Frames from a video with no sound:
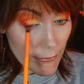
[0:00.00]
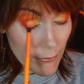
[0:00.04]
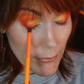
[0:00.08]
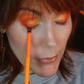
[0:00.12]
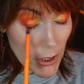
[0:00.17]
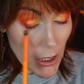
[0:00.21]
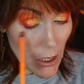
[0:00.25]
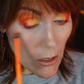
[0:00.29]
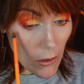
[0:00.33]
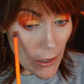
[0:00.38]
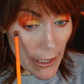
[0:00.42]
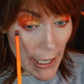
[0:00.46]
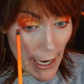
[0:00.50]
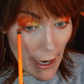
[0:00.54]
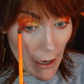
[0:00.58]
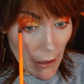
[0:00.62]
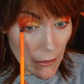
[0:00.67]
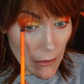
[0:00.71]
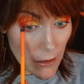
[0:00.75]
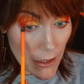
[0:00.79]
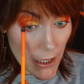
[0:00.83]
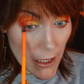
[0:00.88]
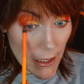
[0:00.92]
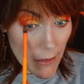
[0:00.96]
blow it
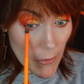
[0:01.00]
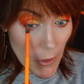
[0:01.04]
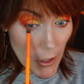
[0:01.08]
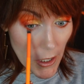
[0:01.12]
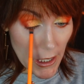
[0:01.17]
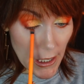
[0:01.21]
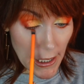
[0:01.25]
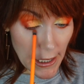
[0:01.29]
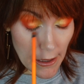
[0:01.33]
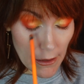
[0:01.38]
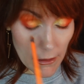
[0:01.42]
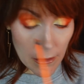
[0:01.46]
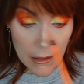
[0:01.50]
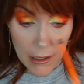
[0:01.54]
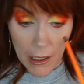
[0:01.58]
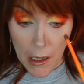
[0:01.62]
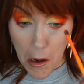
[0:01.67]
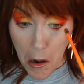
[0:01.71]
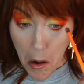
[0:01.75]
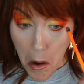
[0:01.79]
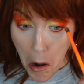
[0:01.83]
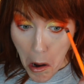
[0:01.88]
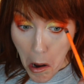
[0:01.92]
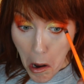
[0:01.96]
out and smoke it out
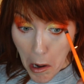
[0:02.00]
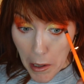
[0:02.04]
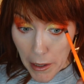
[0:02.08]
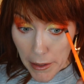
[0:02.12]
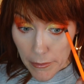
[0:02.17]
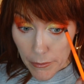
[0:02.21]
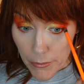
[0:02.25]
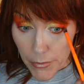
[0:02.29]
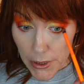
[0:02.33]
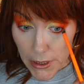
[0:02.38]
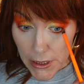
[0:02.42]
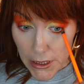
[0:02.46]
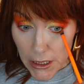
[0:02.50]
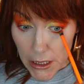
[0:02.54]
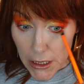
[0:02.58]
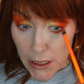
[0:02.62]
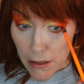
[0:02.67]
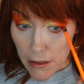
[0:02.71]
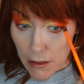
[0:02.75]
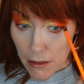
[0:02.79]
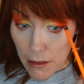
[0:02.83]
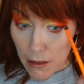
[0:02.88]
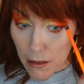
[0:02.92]
and blend it